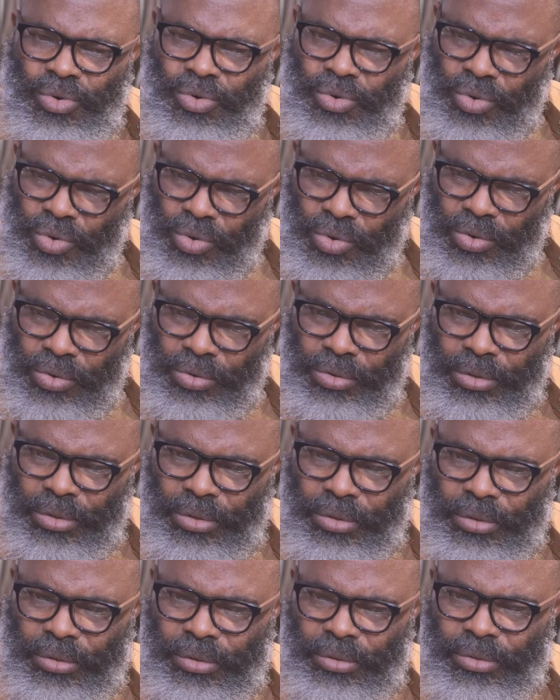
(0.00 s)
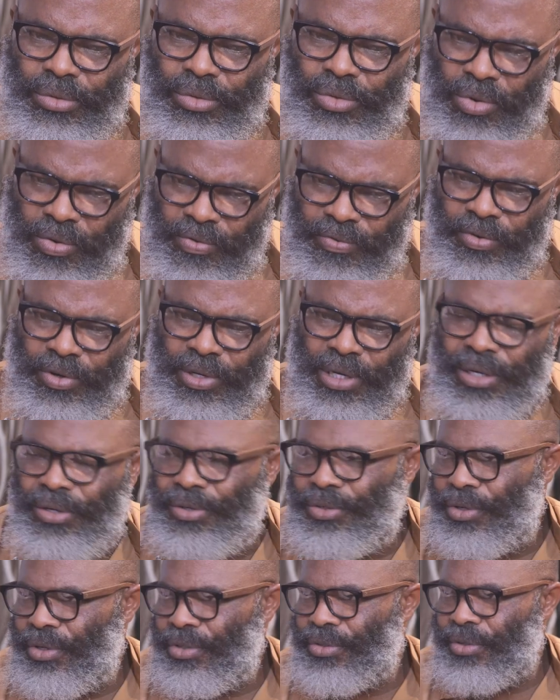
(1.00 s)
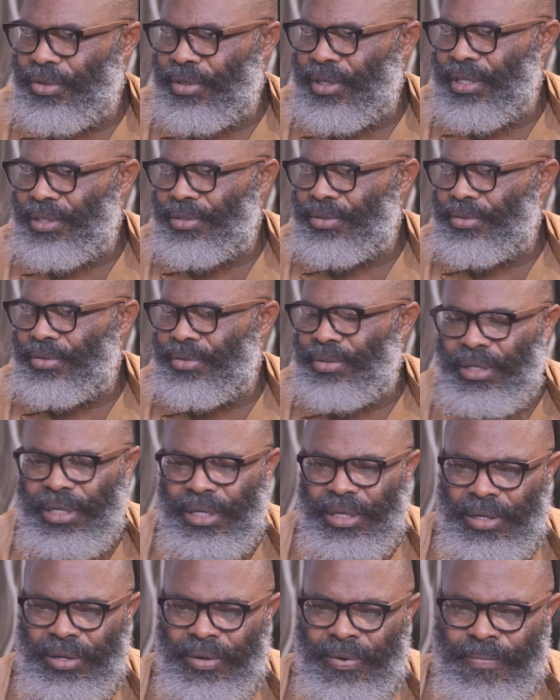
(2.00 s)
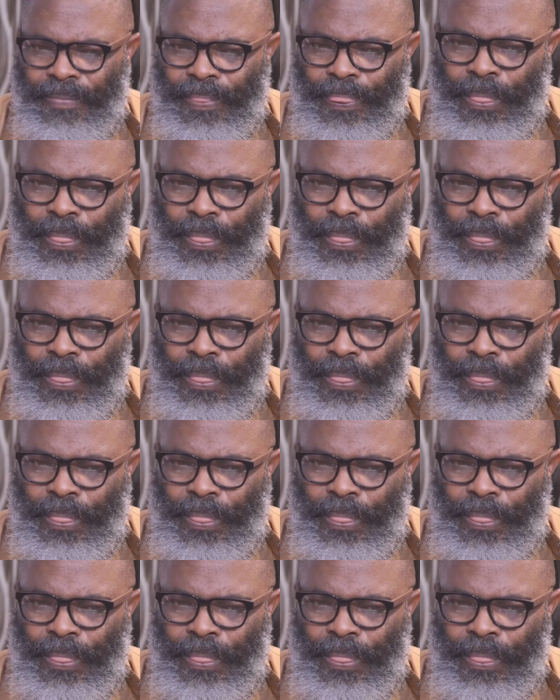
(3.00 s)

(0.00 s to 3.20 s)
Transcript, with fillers: no, no for now, Dr. Cletus. Uh,